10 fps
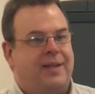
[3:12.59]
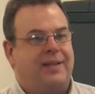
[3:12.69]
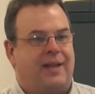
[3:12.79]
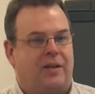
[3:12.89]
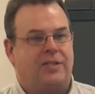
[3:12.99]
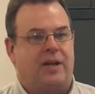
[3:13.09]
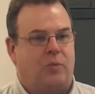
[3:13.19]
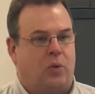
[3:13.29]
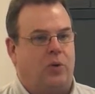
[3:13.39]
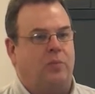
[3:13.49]
the outside
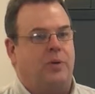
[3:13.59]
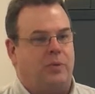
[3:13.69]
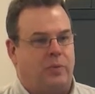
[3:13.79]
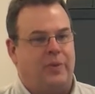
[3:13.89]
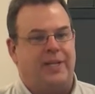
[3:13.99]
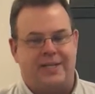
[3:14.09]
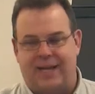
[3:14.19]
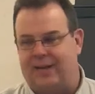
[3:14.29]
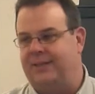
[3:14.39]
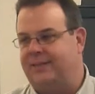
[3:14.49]
world, but when we get
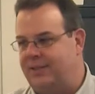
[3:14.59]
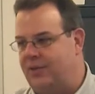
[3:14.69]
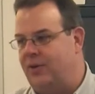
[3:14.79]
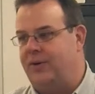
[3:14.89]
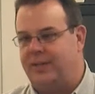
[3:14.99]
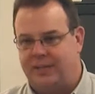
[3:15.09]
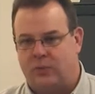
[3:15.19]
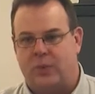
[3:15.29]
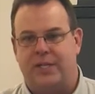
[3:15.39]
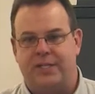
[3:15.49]
down into the dirt and into the
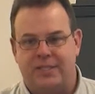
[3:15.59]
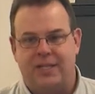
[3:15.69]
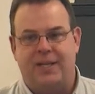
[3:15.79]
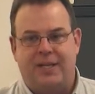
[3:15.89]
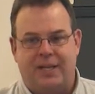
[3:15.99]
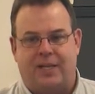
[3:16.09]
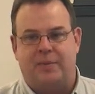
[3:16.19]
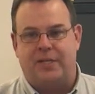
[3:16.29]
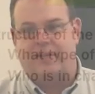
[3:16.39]
weeds, it can be a